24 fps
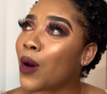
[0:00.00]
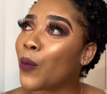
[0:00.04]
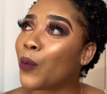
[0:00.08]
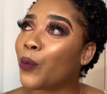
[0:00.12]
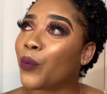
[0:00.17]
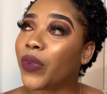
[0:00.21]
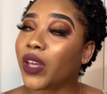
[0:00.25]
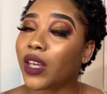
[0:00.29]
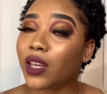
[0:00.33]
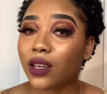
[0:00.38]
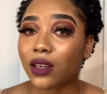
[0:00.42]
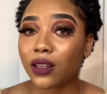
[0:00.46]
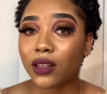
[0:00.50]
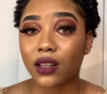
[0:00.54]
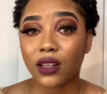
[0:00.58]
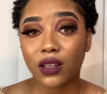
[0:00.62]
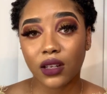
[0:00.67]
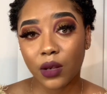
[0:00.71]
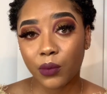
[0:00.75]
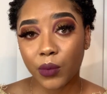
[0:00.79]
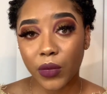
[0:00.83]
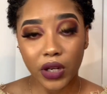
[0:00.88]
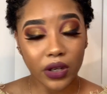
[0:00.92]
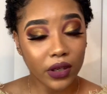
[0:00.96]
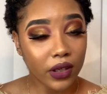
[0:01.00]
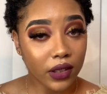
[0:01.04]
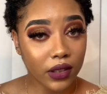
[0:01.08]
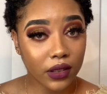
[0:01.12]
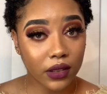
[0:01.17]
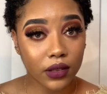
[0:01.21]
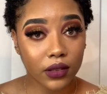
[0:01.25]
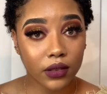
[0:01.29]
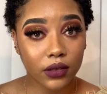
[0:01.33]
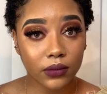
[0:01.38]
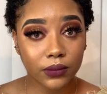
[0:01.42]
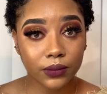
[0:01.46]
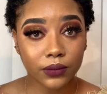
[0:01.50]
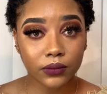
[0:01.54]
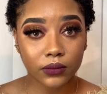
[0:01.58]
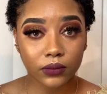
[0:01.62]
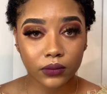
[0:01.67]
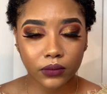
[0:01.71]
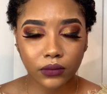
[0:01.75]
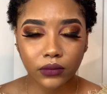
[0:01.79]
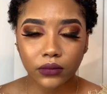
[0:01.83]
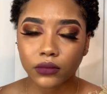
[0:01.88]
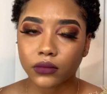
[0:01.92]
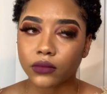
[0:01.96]
Being in America
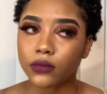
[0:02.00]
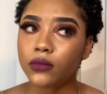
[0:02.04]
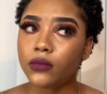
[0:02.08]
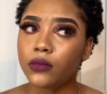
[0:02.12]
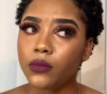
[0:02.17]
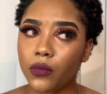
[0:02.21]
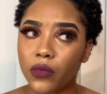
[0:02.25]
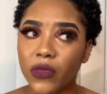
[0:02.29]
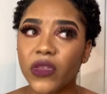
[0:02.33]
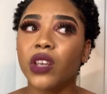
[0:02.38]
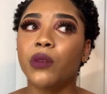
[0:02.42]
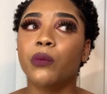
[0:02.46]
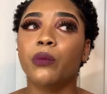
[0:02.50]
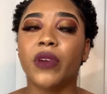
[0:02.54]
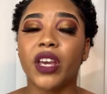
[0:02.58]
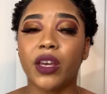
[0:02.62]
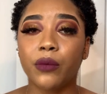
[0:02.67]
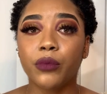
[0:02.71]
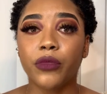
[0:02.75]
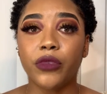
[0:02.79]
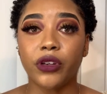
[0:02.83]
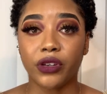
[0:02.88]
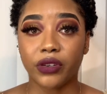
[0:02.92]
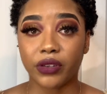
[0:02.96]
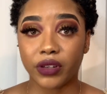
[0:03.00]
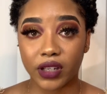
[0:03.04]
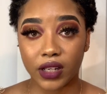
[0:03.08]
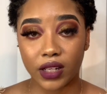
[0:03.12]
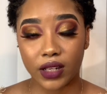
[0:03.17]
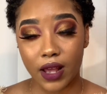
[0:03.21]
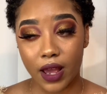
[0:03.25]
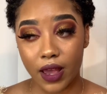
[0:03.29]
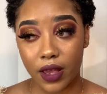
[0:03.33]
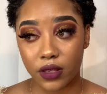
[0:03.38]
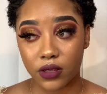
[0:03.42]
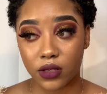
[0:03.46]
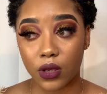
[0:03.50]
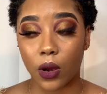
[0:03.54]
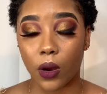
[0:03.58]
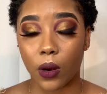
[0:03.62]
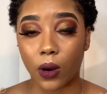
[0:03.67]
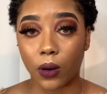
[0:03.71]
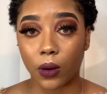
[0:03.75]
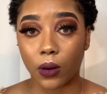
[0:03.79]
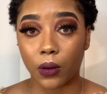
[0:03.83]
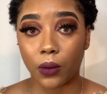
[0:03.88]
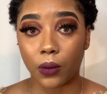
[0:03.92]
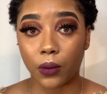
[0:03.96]
made me realize
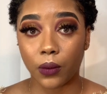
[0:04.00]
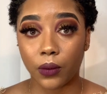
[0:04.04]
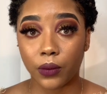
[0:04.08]
how